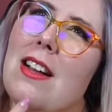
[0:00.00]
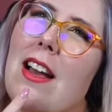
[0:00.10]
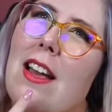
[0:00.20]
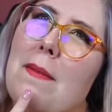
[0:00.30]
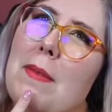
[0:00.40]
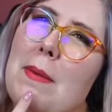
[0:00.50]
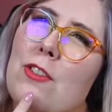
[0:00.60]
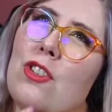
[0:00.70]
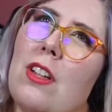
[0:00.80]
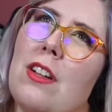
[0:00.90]
I mean,
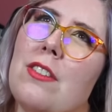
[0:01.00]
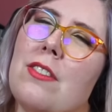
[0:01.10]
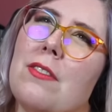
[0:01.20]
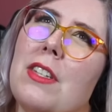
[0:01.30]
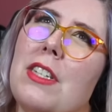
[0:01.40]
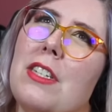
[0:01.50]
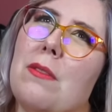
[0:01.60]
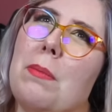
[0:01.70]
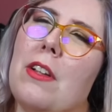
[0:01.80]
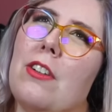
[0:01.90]
Jellal doesn't really need to
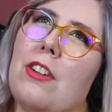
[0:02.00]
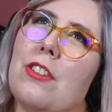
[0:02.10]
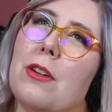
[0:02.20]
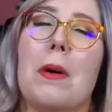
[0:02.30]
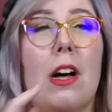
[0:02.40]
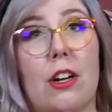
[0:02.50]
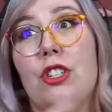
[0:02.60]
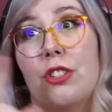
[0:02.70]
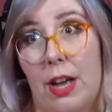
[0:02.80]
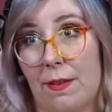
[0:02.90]
apologize there, but
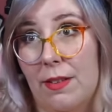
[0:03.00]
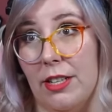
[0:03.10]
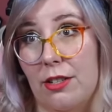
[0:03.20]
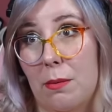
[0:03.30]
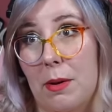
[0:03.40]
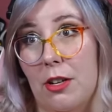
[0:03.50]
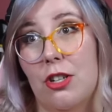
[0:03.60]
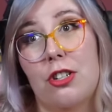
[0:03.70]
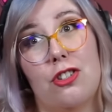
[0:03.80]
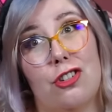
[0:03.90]
also definitely needs to
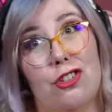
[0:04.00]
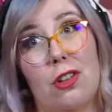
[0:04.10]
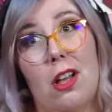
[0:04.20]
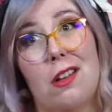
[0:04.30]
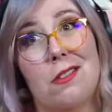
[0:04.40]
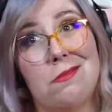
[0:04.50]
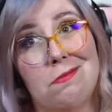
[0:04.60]
apologize to Jellal.